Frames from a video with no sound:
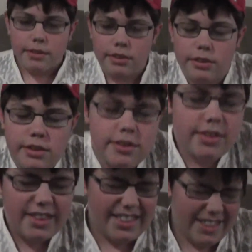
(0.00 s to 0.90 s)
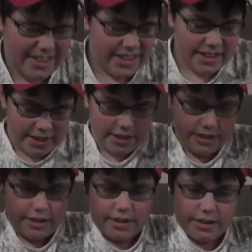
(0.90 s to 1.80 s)
it's just like
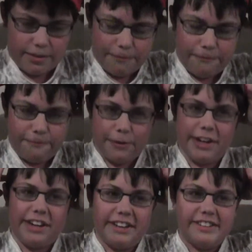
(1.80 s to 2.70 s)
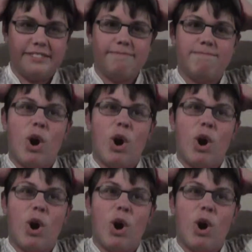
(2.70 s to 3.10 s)
freaking